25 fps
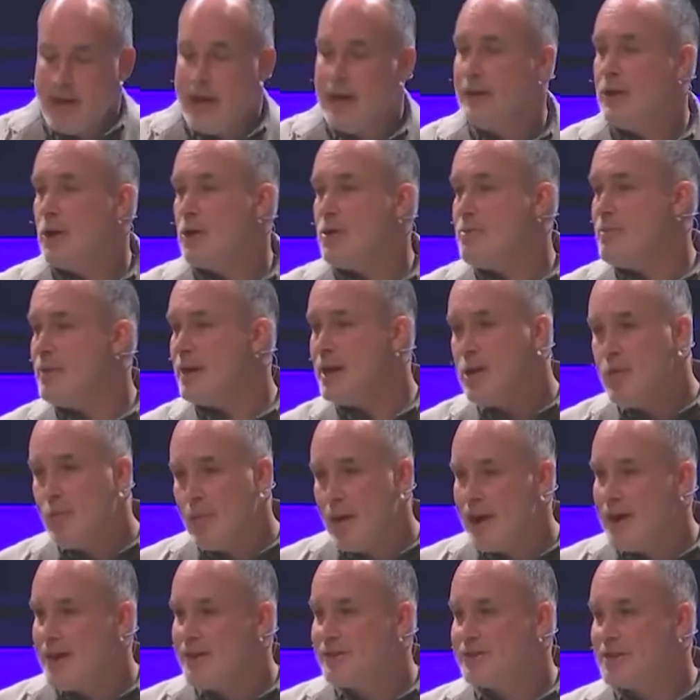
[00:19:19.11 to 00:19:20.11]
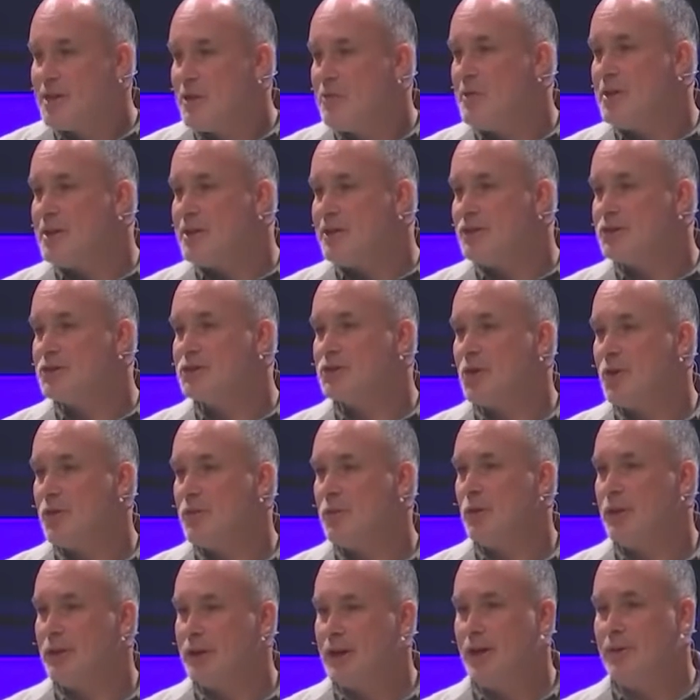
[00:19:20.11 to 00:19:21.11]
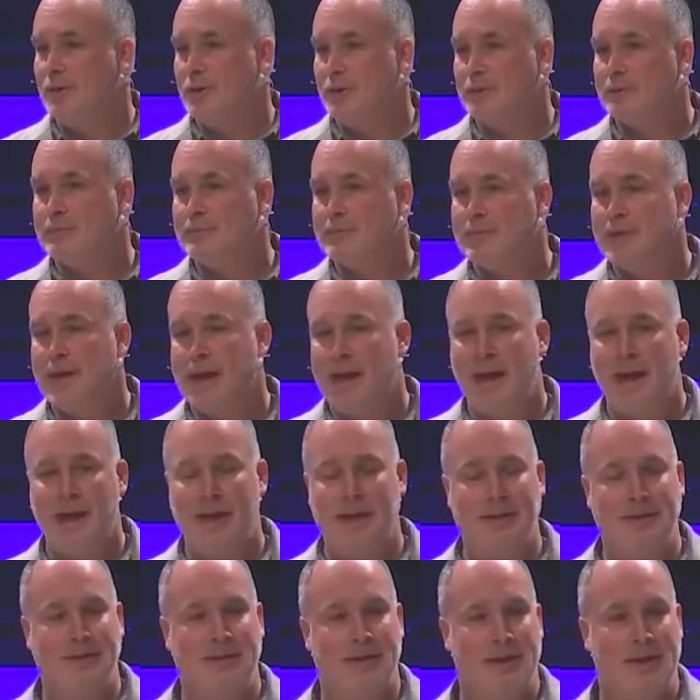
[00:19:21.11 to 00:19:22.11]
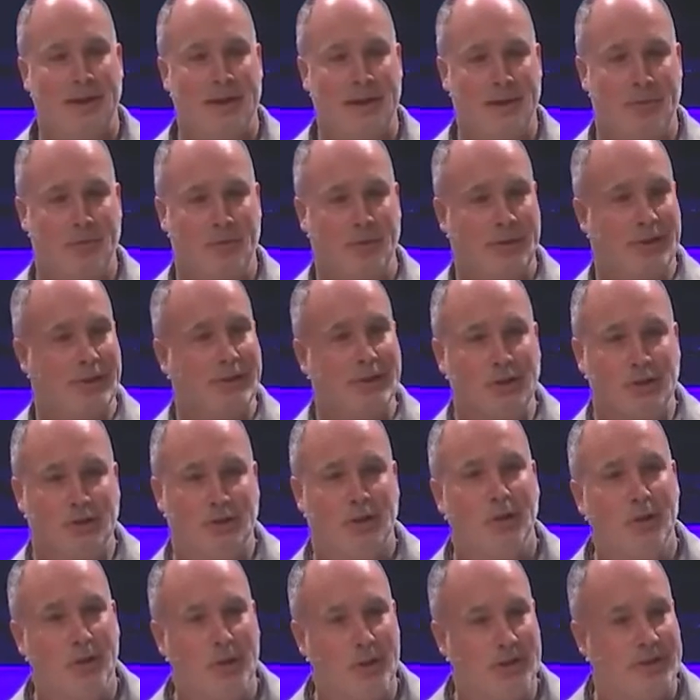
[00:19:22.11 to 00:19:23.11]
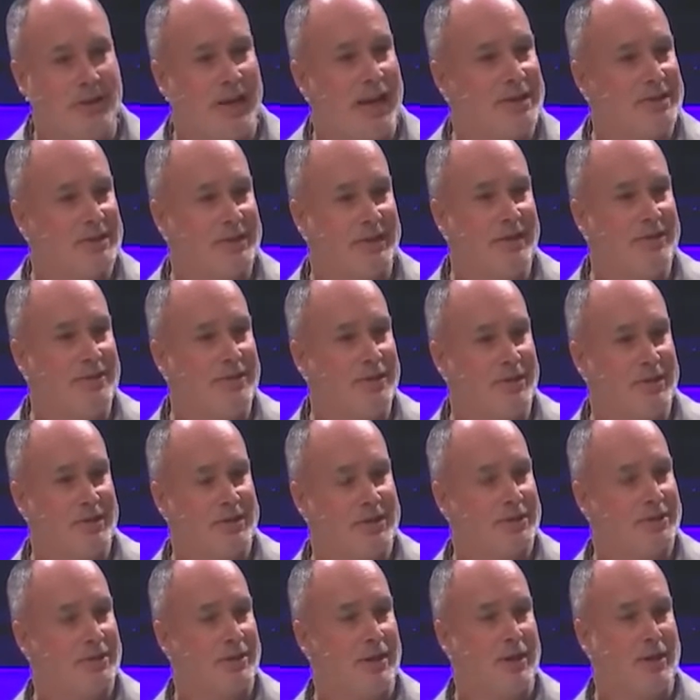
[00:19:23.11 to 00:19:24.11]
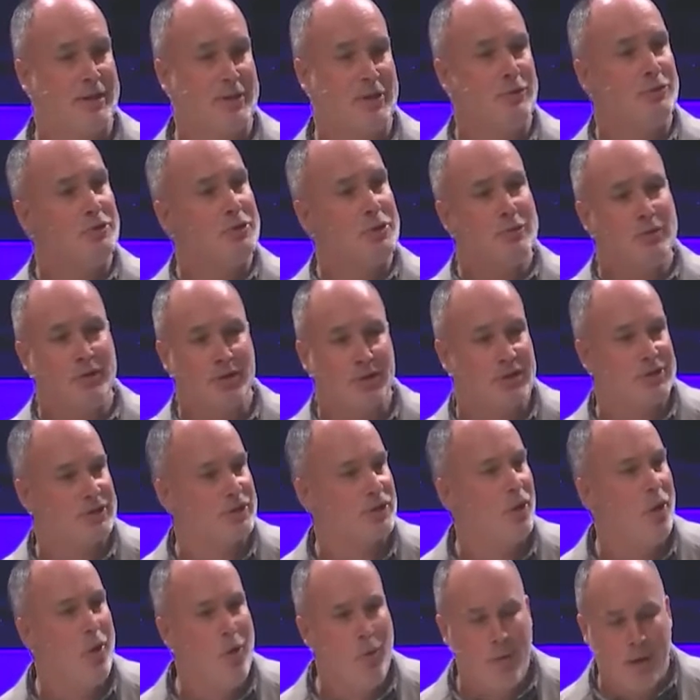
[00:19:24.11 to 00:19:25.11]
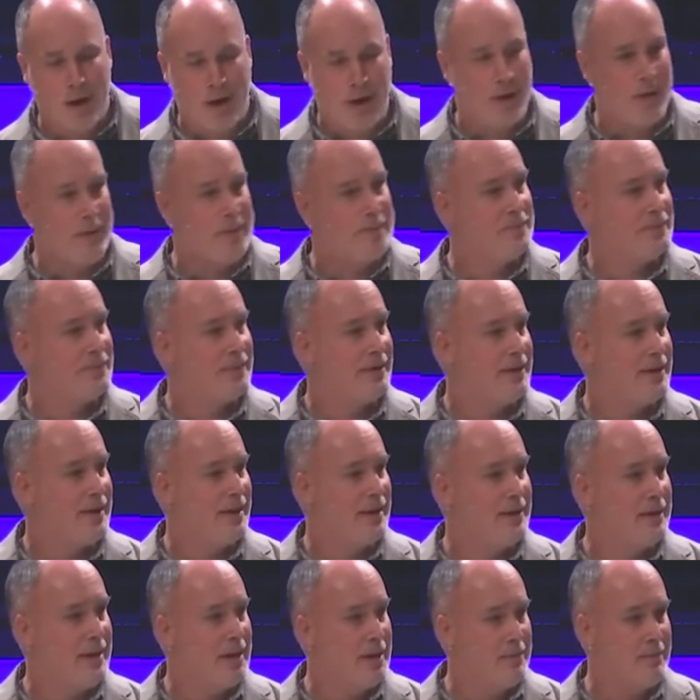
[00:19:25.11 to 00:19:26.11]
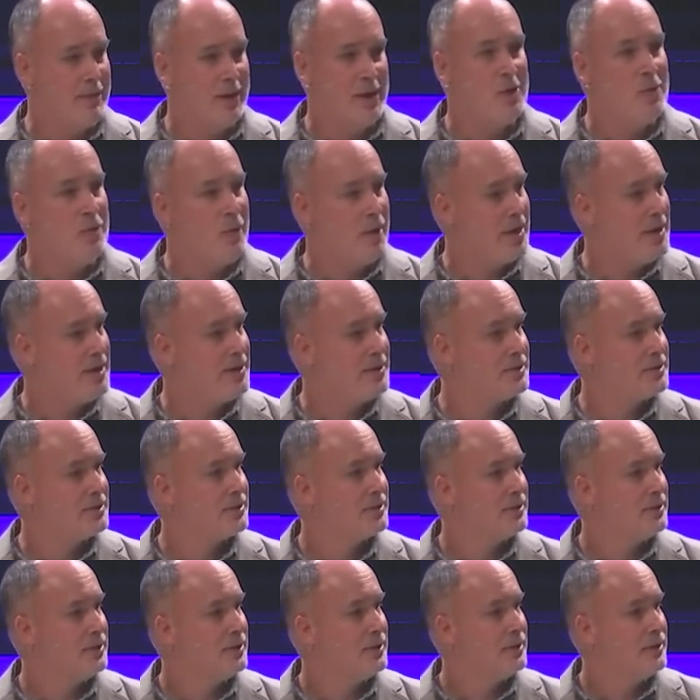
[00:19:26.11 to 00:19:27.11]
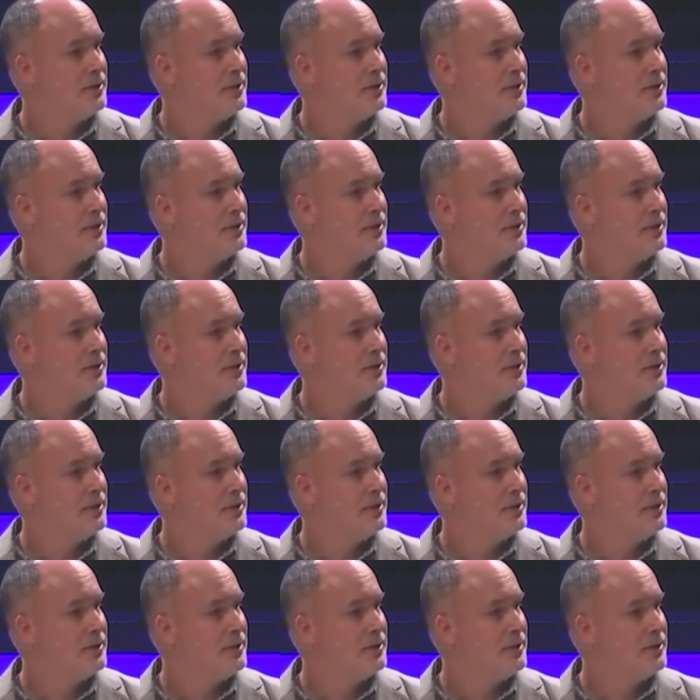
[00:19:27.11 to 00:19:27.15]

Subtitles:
And there are many ways that we can serve one another. And within the church, I see this, you do this so well in many ways.